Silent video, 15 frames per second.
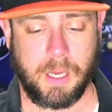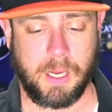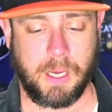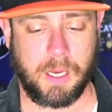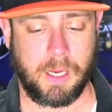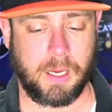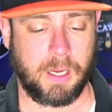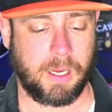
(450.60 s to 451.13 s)

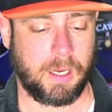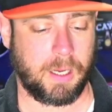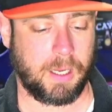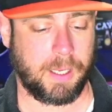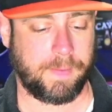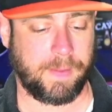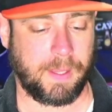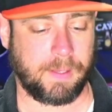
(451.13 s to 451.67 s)

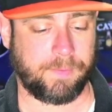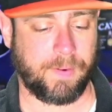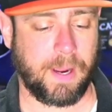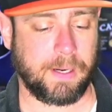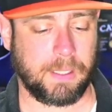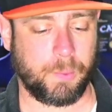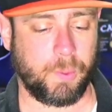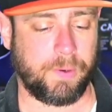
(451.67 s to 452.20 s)
And then
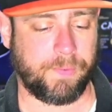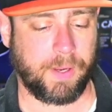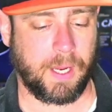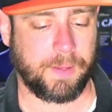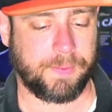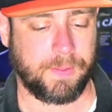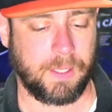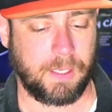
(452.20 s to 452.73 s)
finally, we've
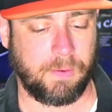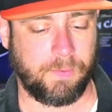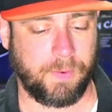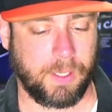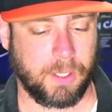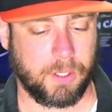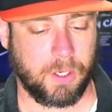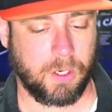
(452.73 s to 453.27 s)
got the
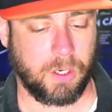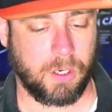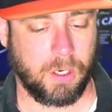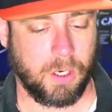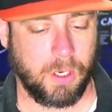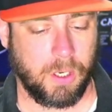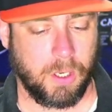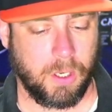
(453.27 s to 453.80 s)

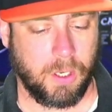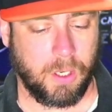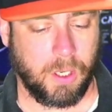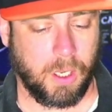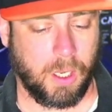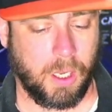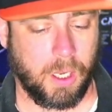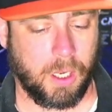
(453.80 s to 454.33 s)
Villiger
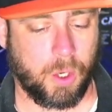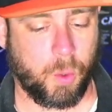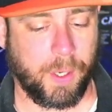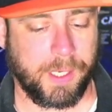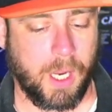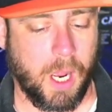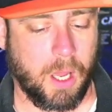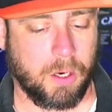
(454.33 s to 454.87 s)

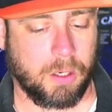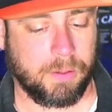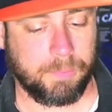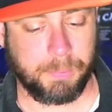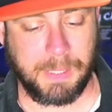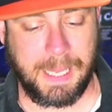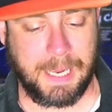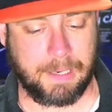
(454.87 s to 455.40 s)

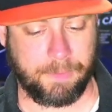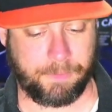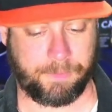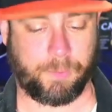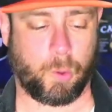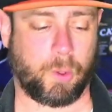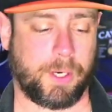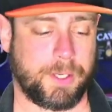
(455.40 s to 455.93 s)
Cuellar Black
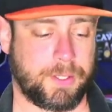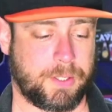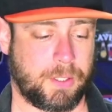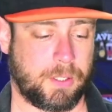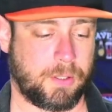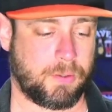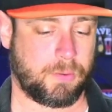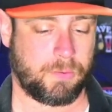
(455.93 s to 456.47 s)

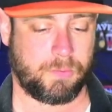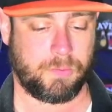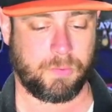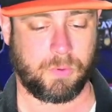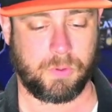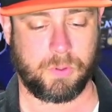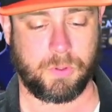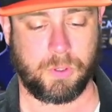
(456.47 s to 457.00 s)
Forest.
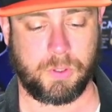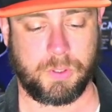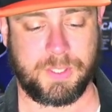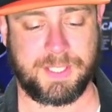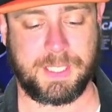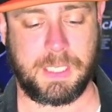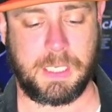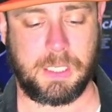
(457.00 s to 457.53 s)

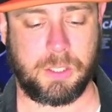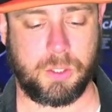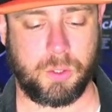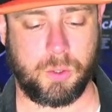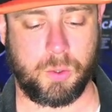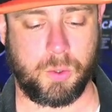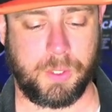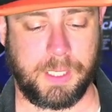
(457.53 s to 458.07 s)

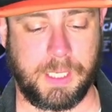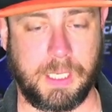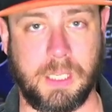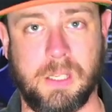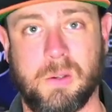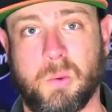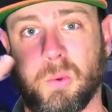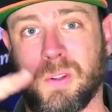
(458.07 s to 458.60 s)

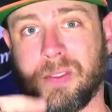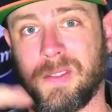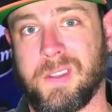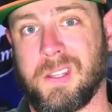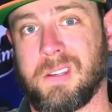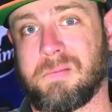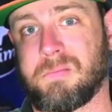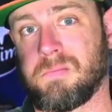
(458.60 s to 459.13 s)
C-U-E with
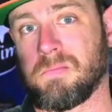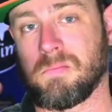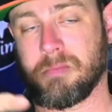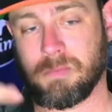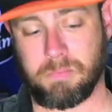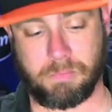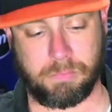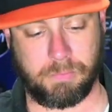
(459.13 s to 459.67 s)
the,
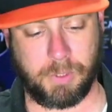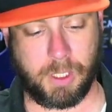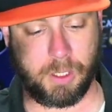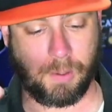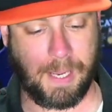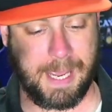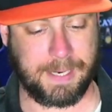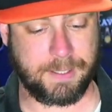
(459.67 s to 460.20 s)
you
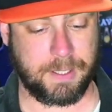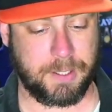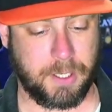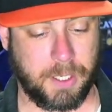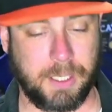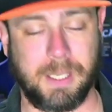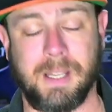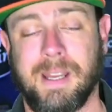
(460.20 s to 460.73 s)
know,
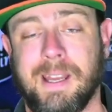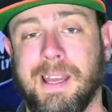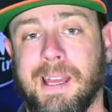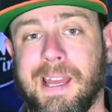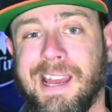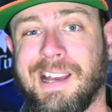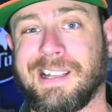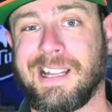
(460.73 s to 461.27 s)
accent on it.
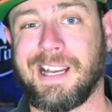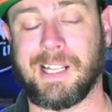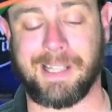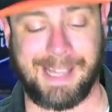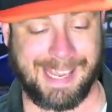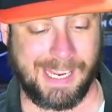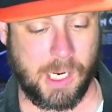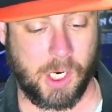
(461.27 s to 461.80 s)

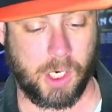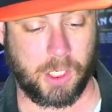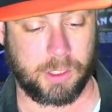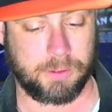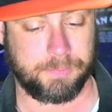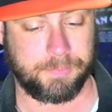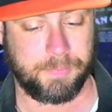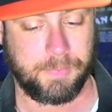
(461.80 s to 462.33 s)

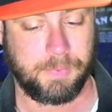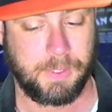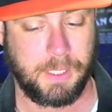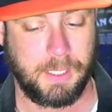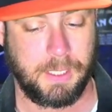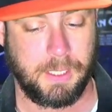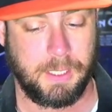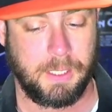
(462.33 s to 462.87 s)
L-L-A-R.
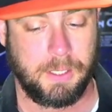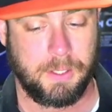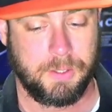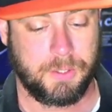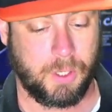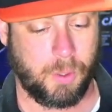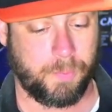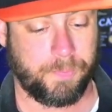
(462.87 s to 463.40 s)

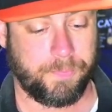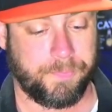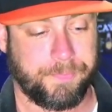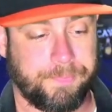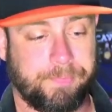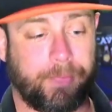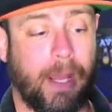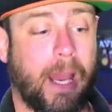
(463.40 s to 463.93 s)
So,
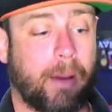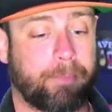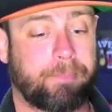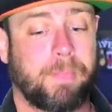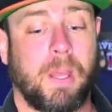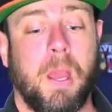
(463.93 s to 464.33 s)
yeah.